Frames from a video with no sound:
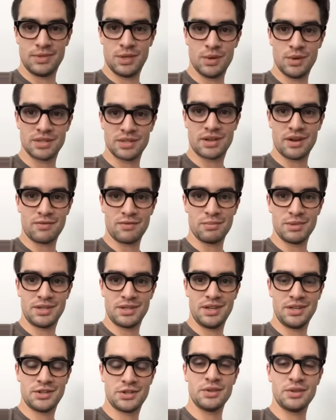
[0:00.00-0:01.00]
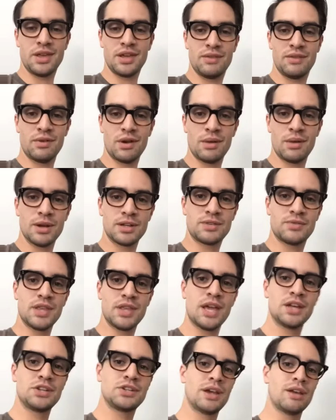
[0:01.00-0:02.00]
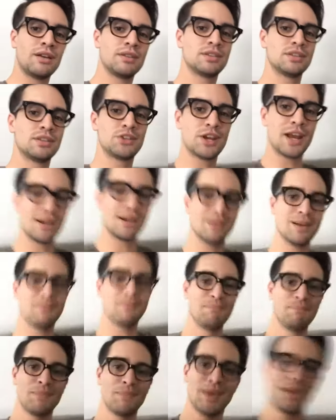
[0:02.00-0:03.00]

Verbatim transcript: U.S. government teacher, thank you very much for that. Shout outs to Chad Clum.